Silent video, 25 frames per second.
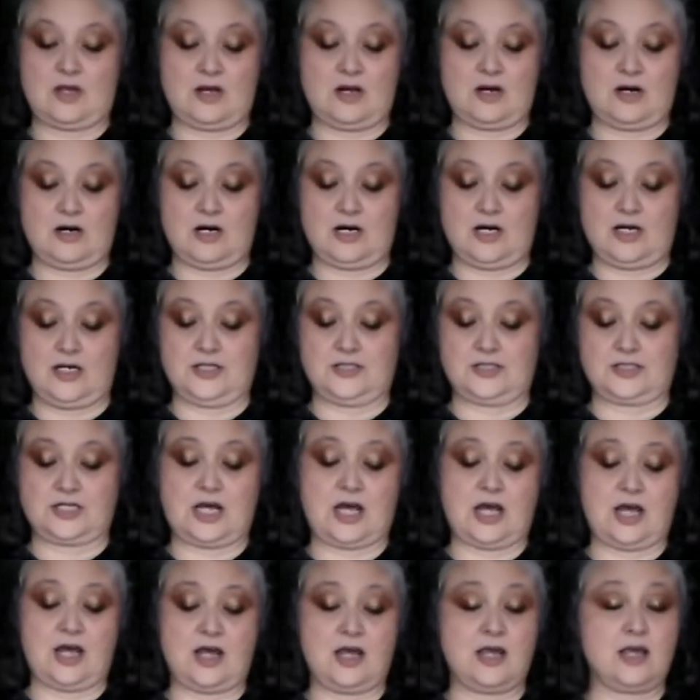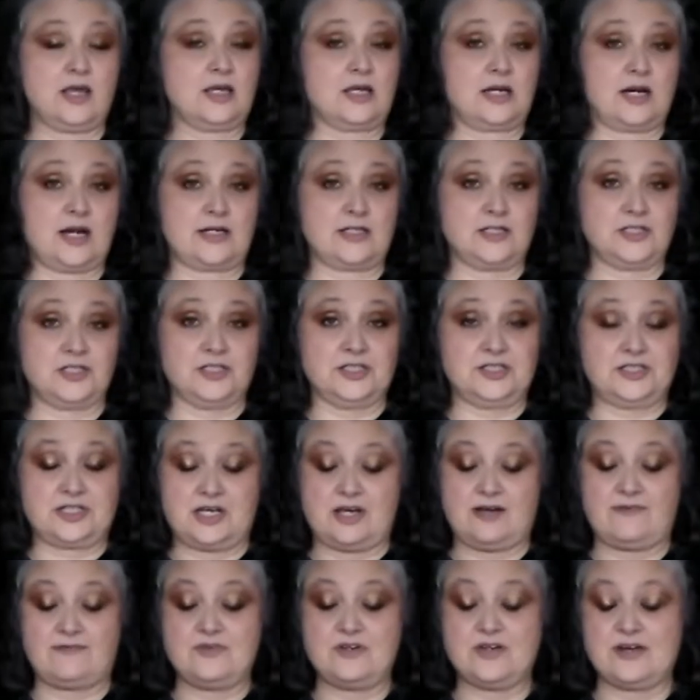All right. I can honestly
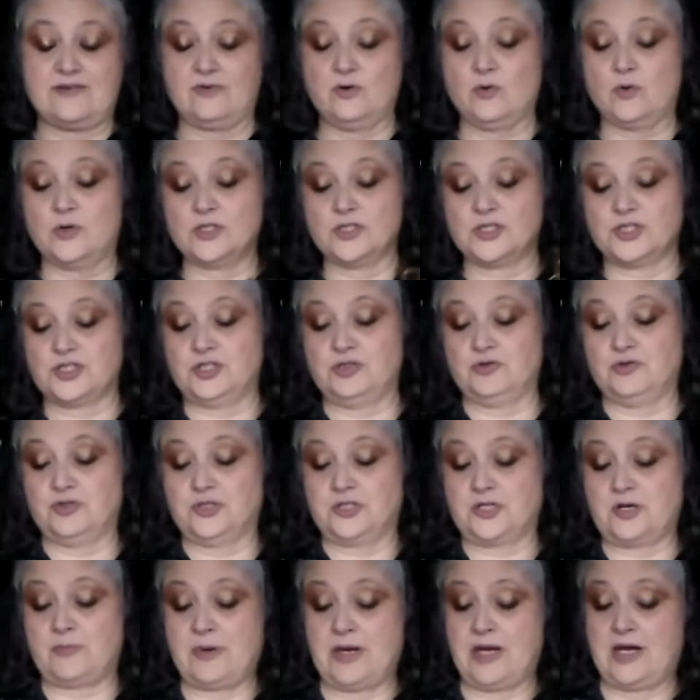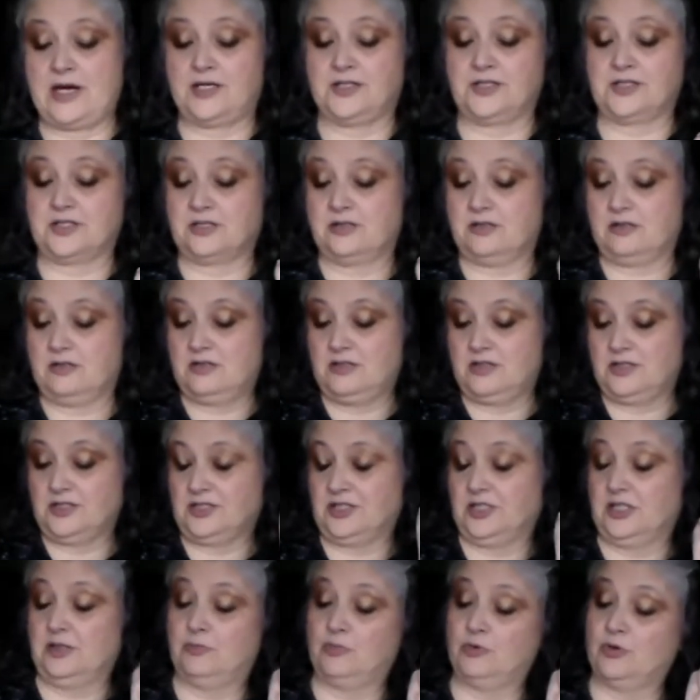say I've never once used a mask to
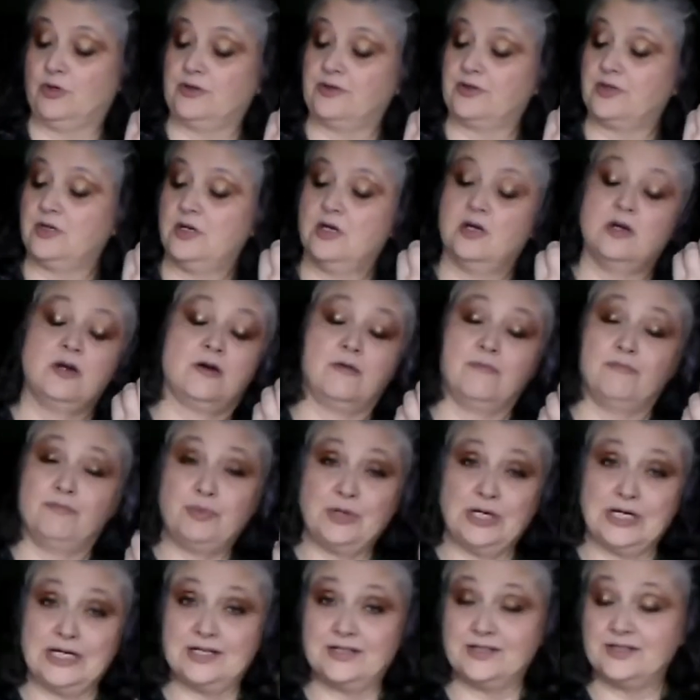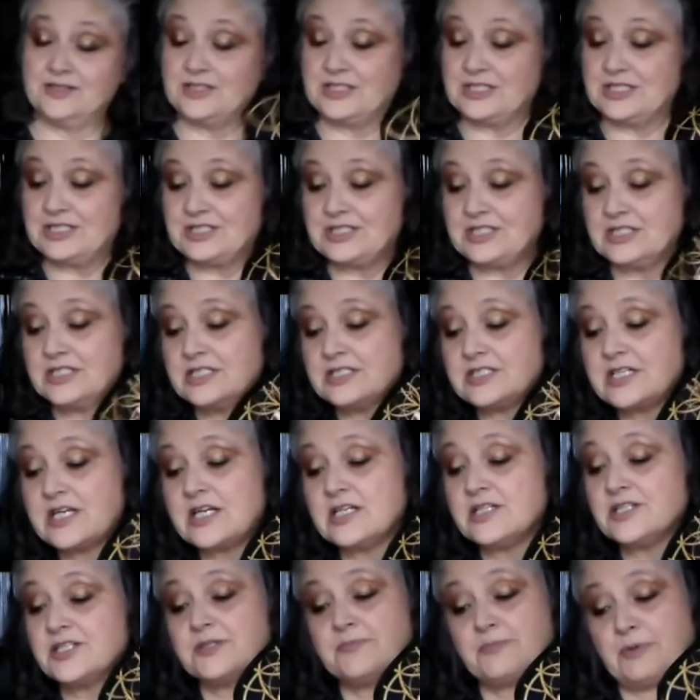sleep with. But this is
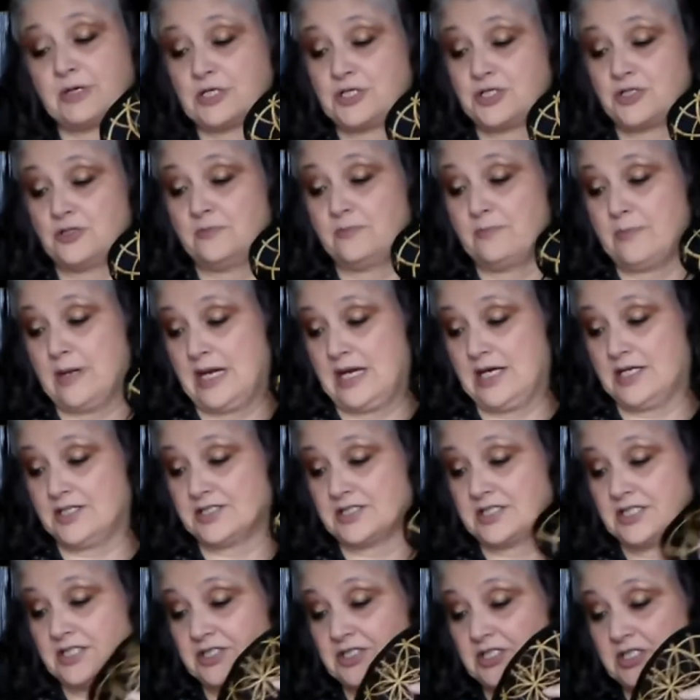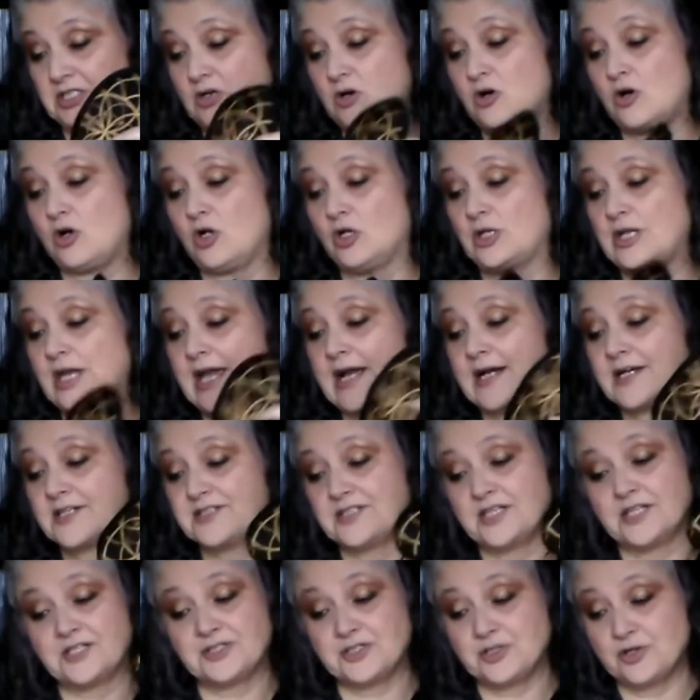a special mask. It's called
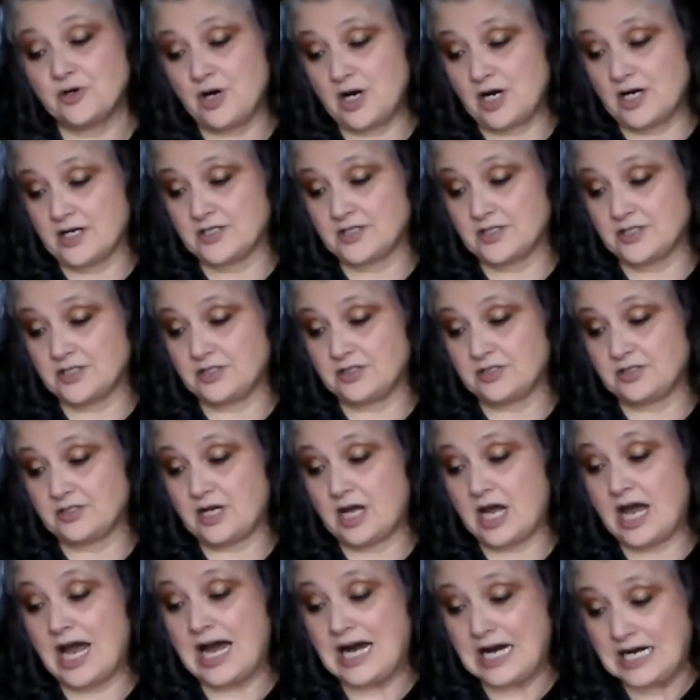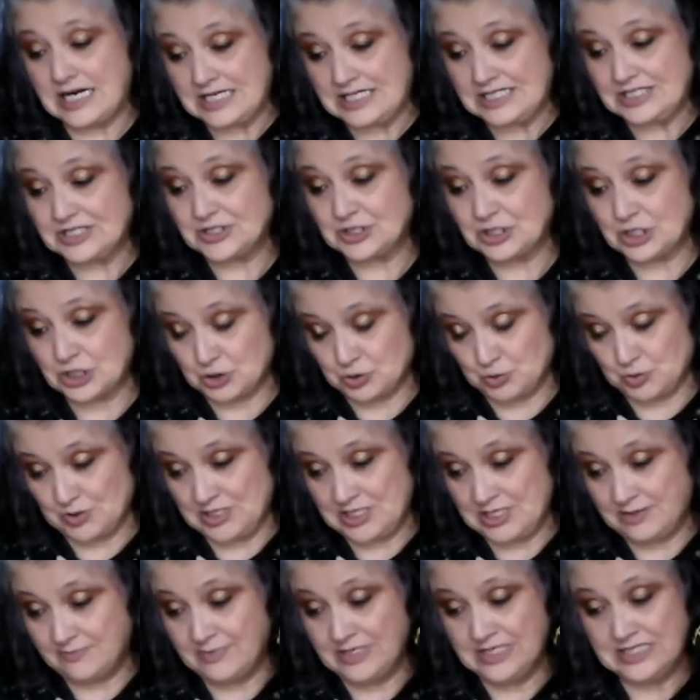Accessor Eyes, Eyes
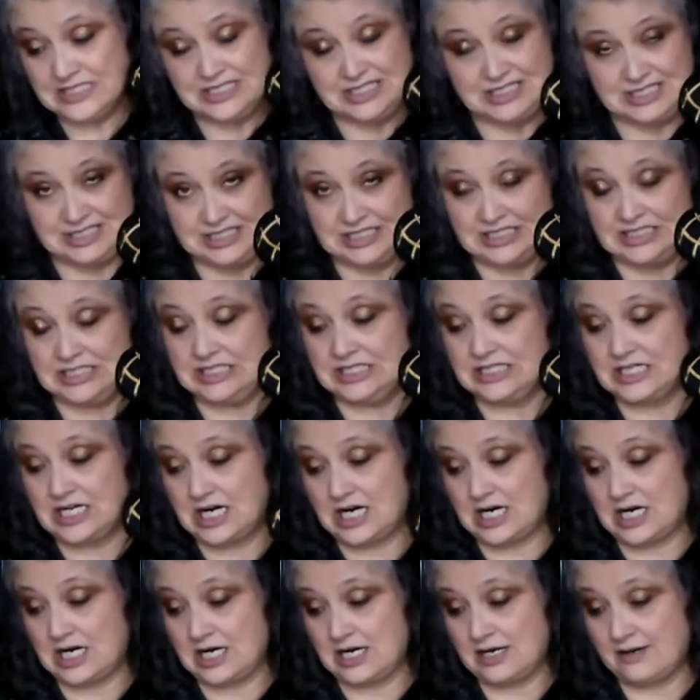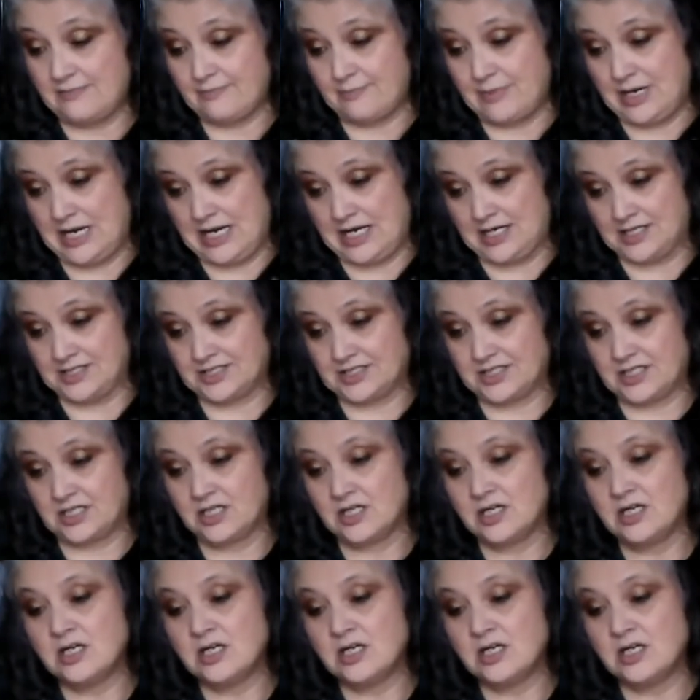Dream Seed Eye Mask.